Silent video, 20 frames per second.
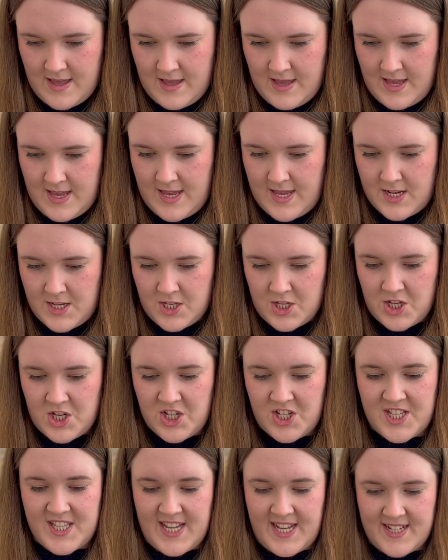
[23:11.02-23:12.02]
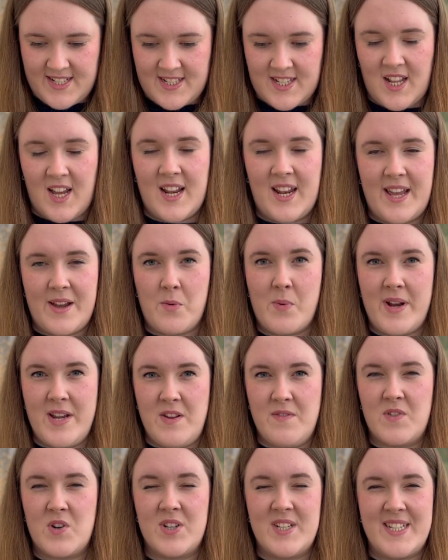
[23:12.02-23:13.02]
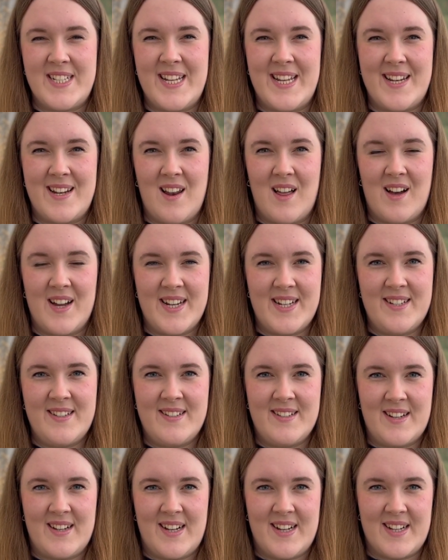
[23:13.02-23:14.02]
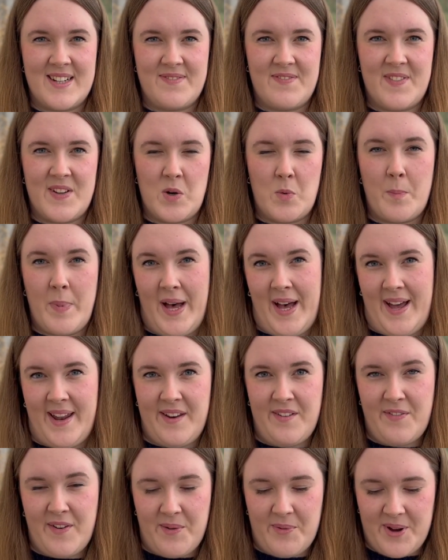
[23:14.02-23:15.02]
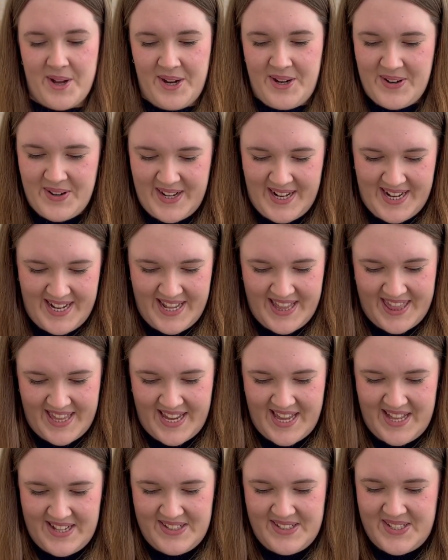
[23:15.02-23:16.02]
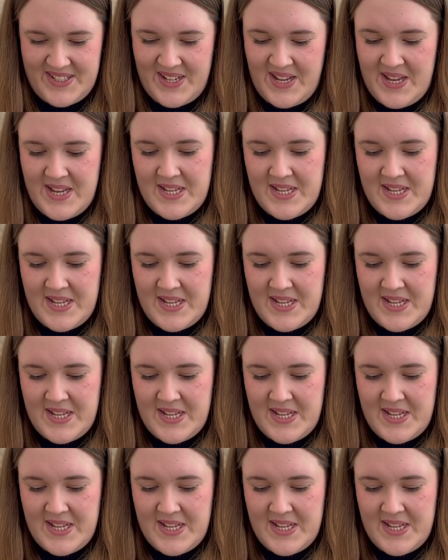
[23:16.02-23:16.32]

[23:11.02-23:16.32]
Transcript: It's just that slight, like when you've got a deadline, I feel bad if I work on anything else.